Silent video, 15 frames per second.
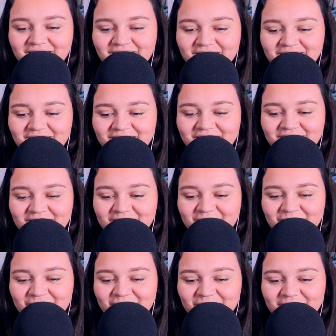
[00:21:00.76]

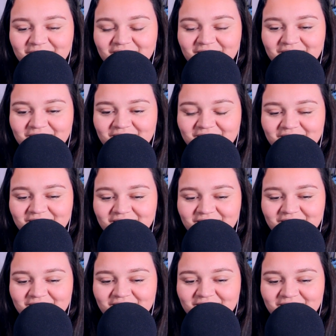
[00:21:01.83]

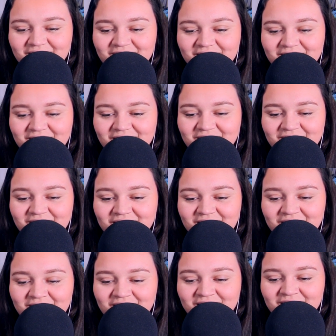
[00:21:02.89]
[no speech]